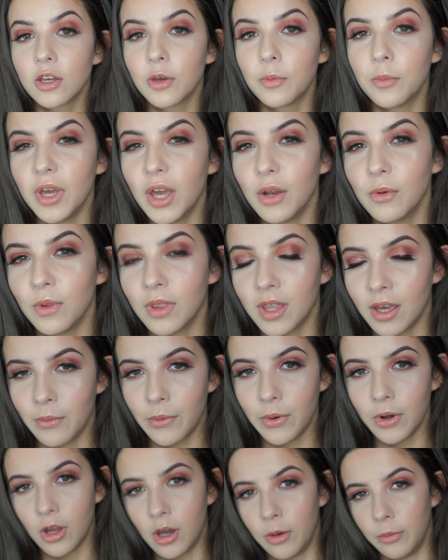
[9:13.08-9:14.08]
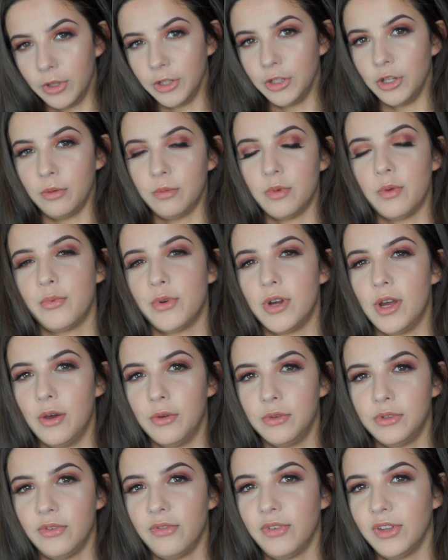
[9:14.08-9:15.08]
Compared with how I normally do my
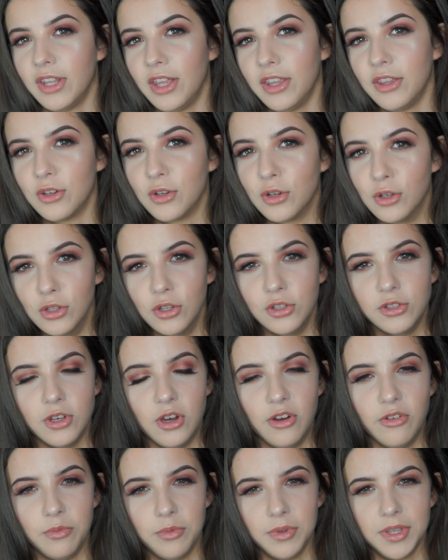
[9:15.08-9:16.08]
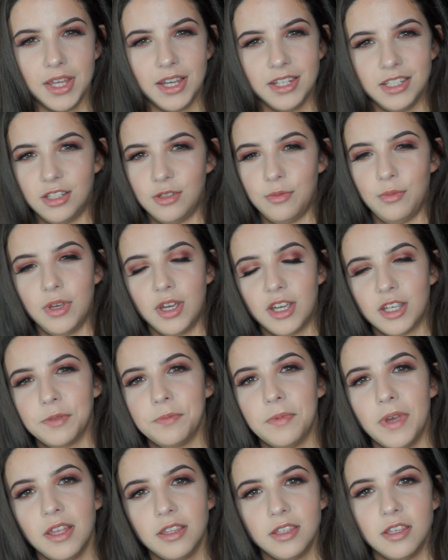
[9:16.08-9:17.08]
brows, I feel like the colour's off, but that is to be
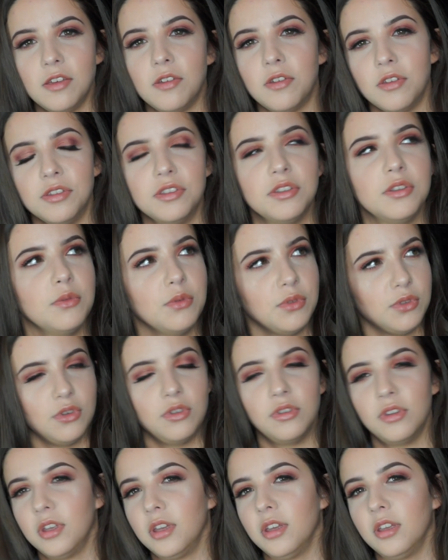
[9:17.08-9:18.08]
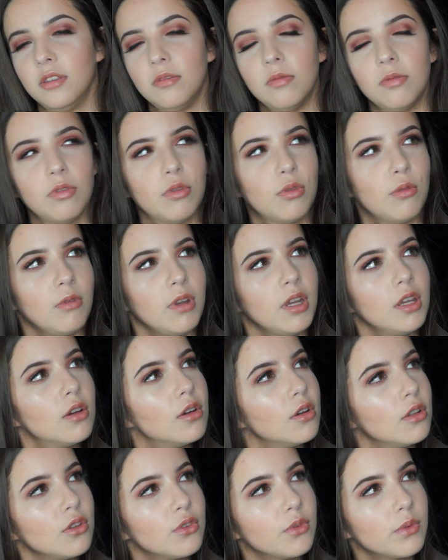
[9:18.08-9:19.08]
expected because there was only 3
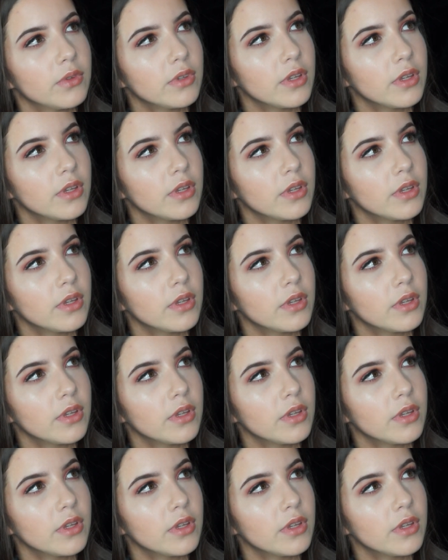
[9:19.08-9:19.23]
colours, was